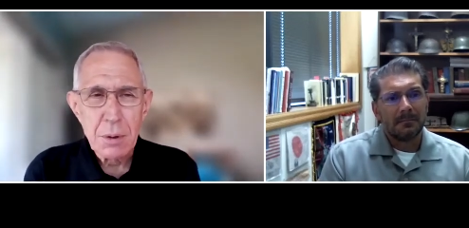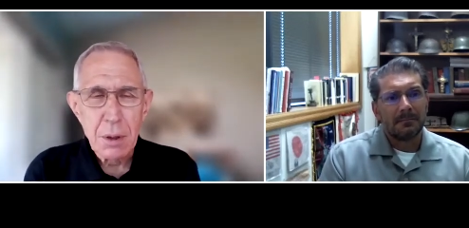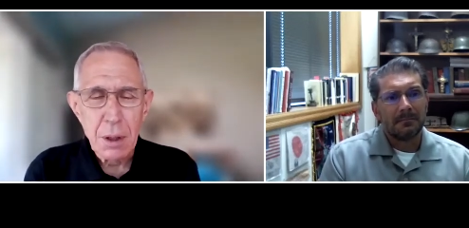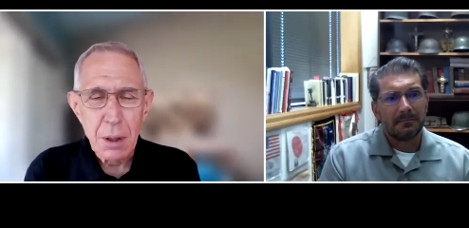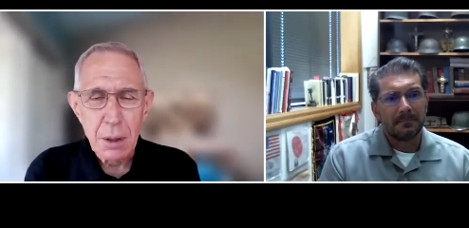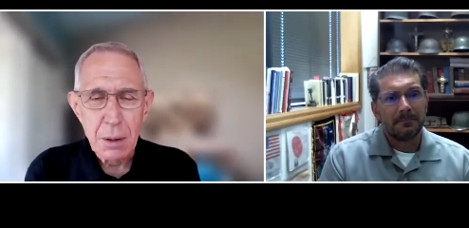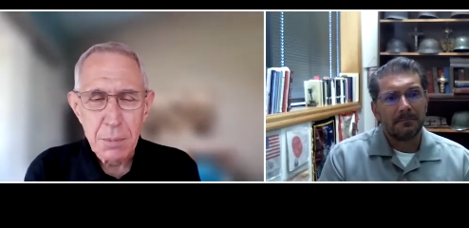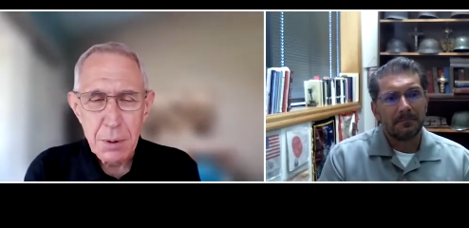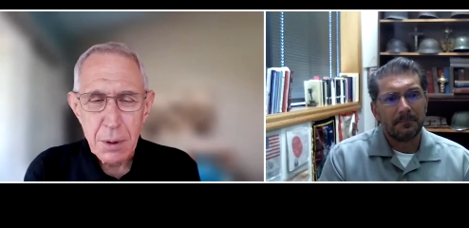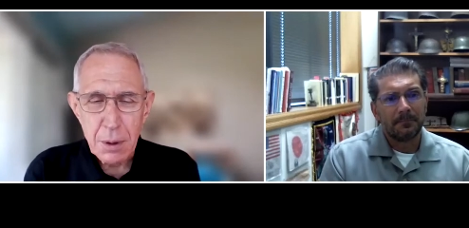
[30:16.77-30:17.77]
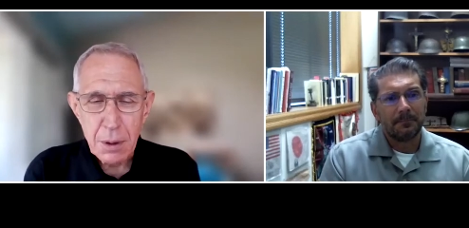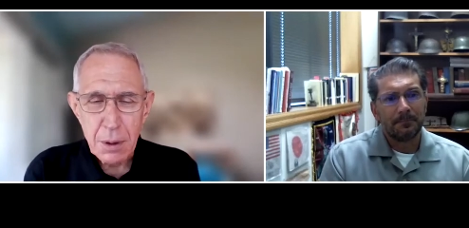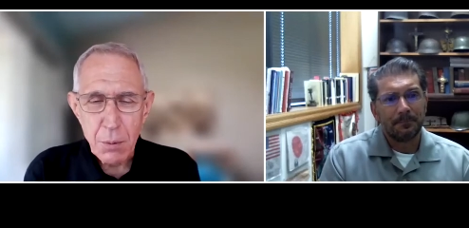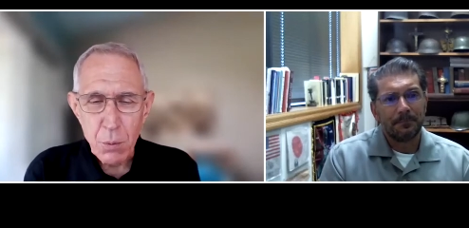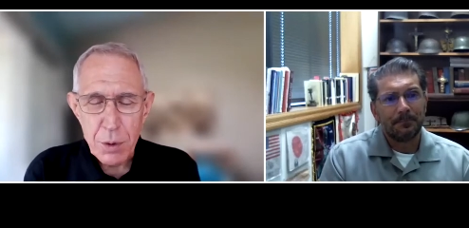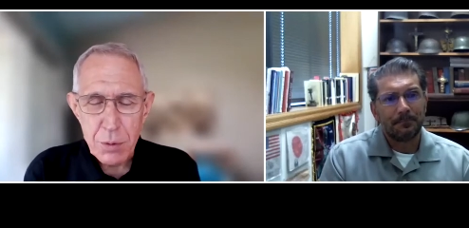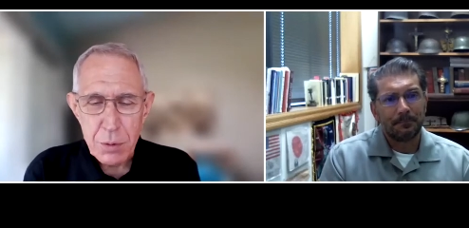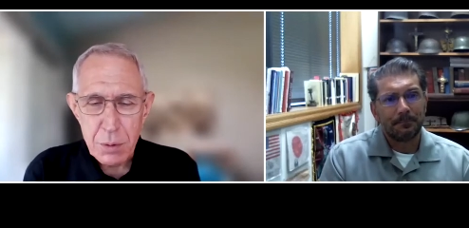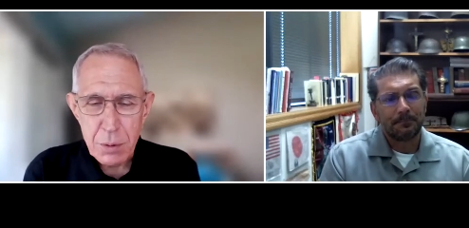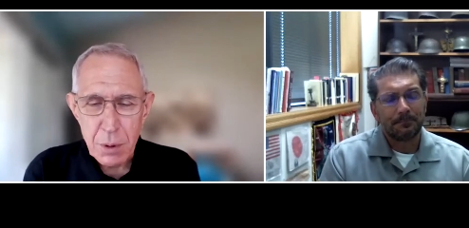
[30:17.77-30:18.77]
Speaker 1: Uh, it was
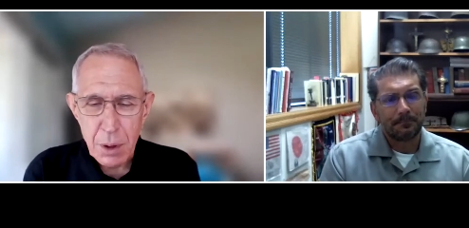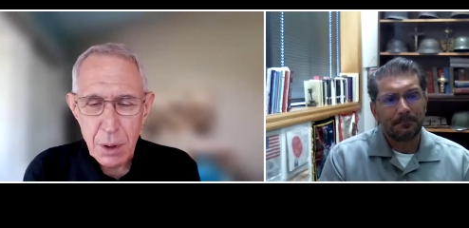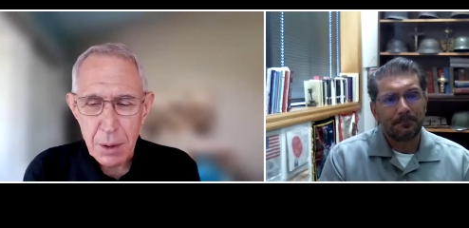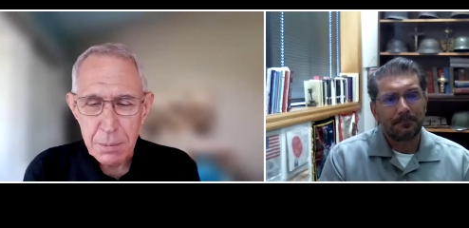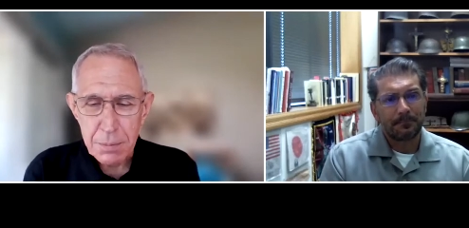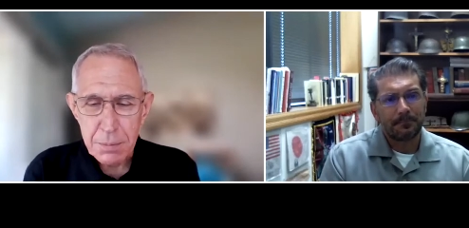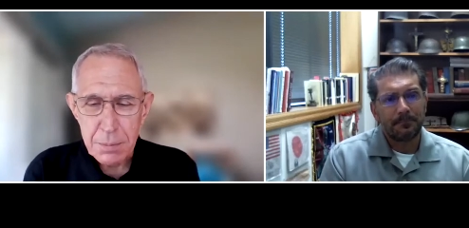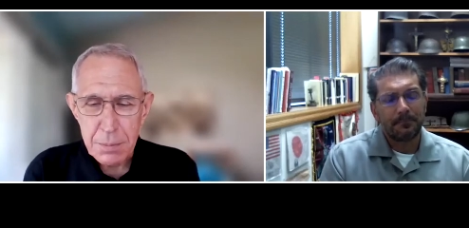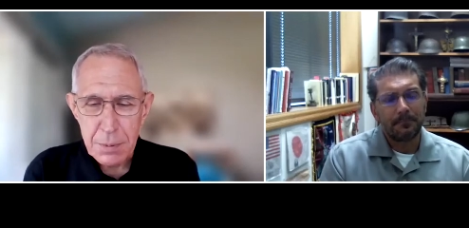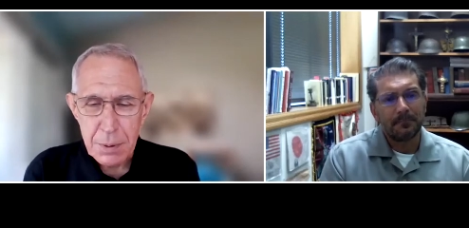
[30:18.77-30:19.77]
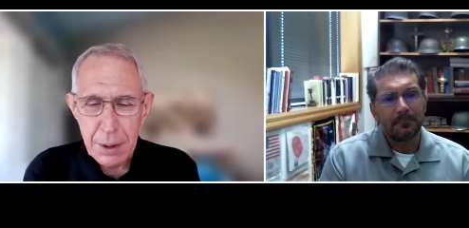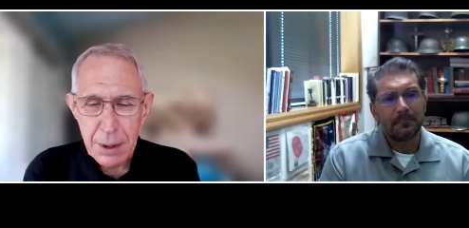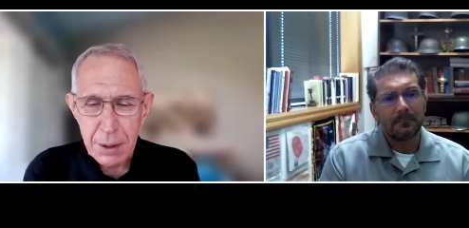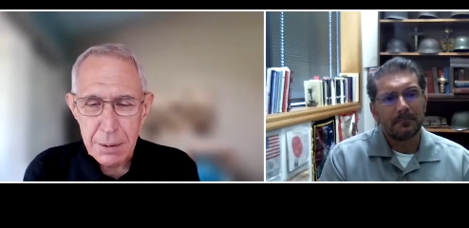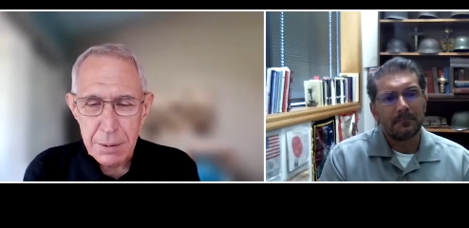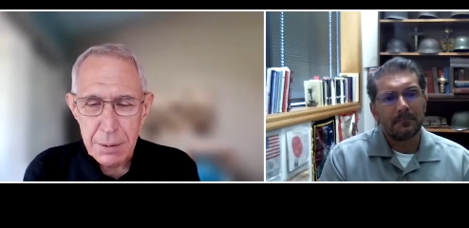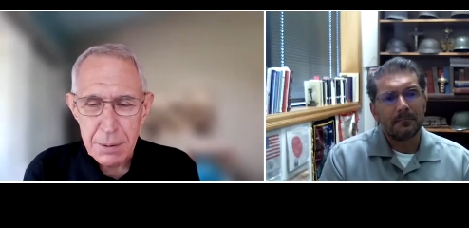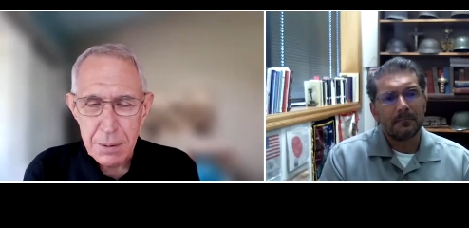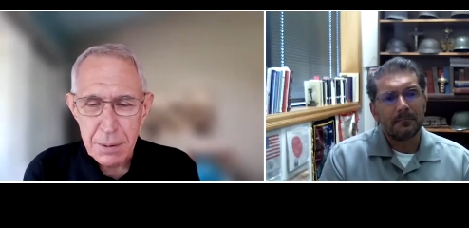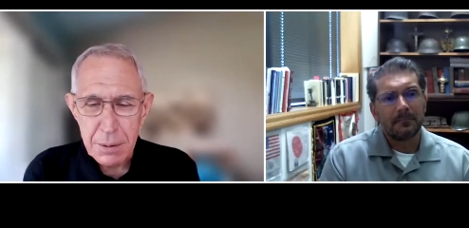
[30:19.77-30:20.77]
uh, and
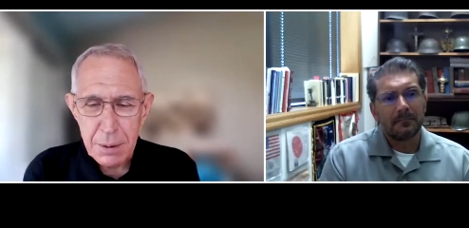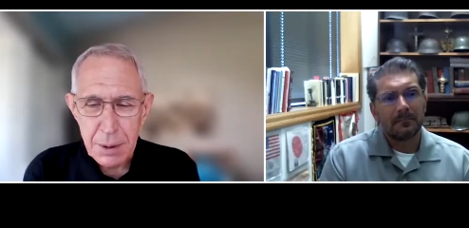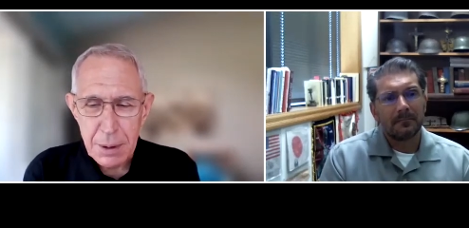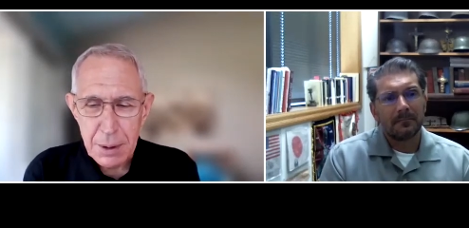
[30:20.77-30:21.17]
uh,